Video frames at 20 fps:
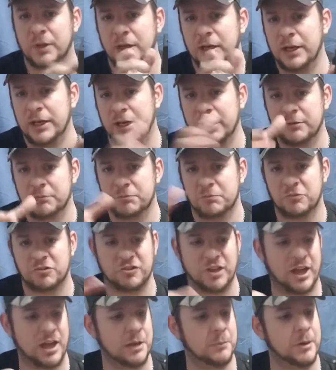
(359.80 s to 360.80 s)
You can
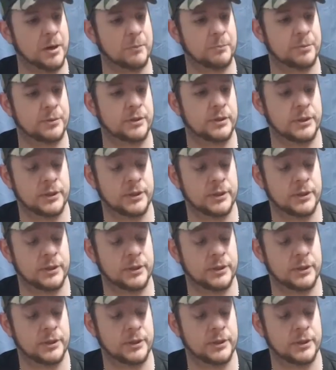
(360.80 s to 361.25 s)
stack them up.